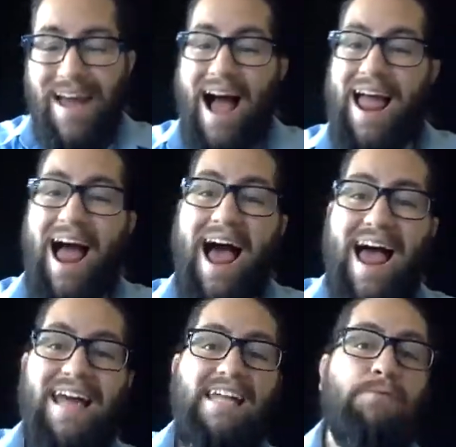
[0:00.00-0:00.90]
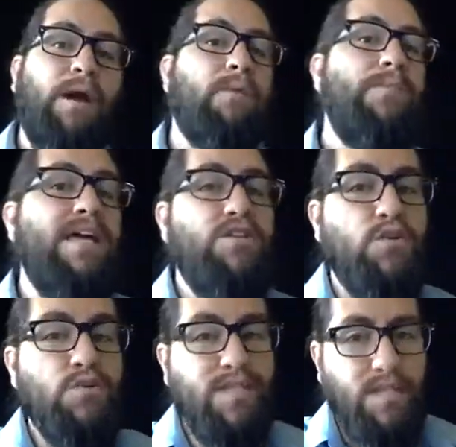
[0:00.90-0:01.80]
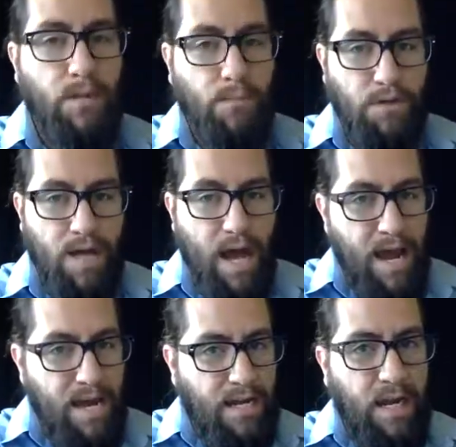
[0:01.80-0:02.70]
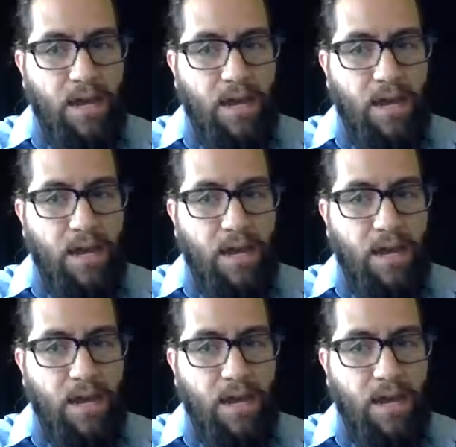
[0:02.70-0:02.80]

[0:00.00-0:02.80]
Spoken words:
I highly recommend using number 9.